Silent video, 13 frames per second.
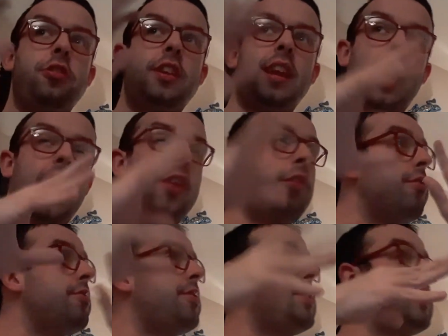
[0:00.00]

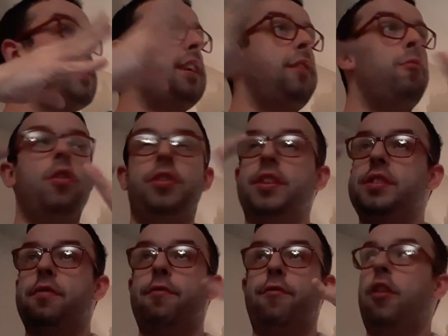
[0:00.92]
cannot see what is
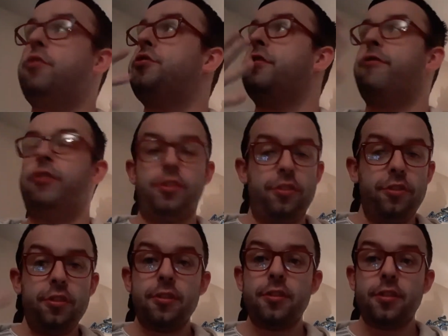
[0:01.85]
in front of you